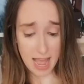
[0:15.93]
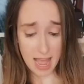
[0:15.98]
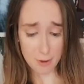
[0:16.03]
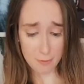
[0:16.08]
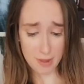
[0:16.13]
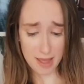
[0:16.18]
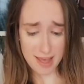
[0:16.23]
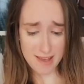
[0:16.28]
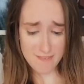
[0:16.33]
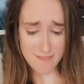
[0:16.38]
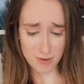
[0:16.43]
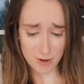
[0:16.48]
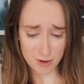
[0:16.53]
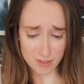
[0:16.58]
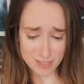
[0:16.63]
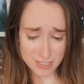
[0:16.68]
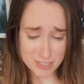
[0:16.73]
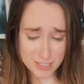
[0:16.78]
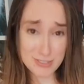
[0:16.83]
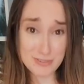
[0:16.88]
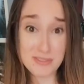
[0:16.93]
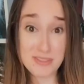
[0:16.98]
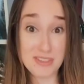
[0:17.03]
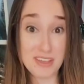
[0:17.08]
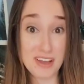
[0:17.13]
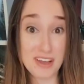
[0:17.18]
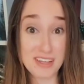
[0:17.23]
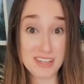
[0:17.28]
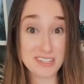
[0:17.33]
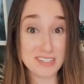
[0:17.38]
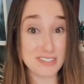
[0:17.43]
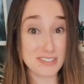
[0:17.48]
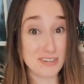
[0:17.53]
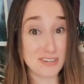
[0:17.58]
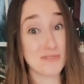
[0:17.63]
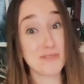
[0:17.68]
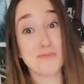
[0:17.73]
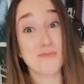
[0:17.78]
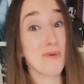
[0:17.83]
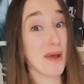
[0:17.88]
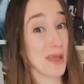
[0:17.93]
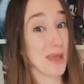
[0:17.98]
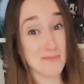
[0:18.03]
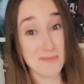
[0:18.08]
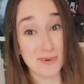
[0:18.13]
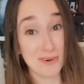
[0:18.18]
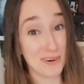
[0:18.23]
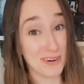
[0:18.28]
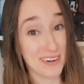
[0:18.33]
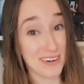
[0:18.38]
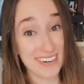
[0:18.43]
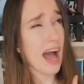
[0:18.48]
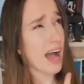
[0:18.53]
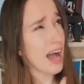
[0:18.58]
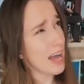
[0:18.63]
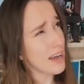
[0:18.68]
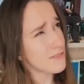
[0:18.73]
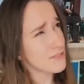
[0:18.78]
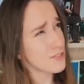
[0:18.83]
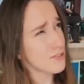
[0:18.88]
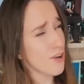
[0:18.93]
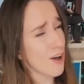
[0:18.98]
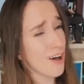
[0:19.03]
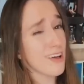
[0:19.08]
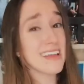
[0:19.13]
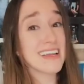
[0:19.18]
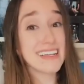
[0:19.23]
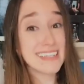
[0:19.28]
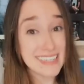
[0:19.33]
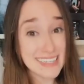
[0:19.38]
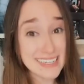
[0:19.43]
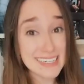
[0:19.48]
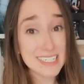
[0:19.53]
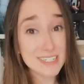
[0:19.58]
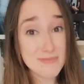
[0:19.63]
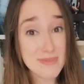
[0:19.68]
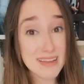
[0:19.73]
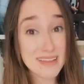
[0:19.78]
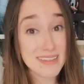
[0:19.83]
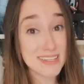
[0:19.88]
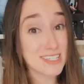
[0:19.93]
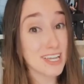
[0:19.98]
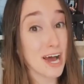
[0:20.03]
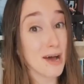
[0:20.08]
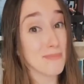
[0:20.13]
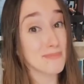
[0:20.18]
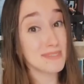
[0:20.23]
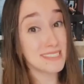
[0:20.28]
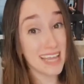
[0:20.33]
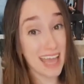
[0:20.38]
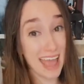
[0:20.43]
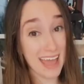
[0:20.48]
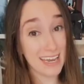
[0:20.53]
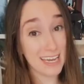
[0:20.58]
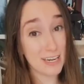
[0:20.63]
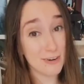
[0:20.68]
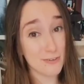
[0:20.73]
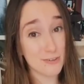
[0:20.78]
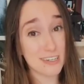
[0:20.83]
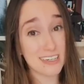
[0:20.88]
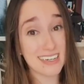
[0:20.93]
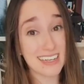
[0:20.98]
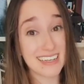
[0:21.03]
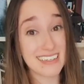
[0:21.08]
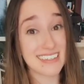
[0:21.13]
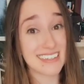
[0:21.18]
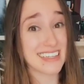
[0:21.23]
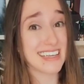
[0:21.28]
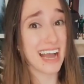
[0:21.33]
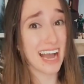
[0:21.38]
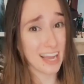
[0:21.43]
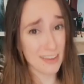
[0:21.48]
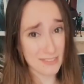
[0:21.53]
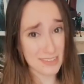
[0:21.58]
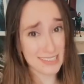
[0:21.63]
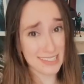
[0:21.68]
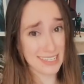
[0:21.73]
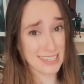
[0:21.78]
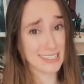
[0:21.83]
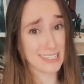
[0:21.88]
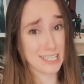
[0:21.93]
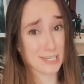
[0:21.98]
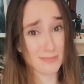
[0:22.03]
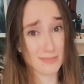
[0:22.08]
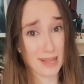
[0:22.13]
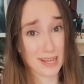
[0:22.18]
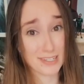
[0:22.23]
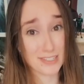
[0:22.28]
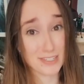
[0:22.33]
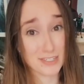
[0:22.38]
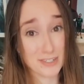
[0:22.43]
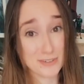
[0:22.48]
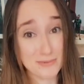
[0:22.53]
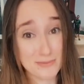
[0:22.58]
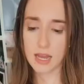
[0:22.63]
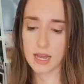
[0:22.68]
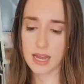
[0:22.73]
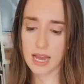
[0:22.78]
However, this student thought he deserved way more. After all, he needed to be in the top 10 in order to get into the Ivy Leagues he applied to.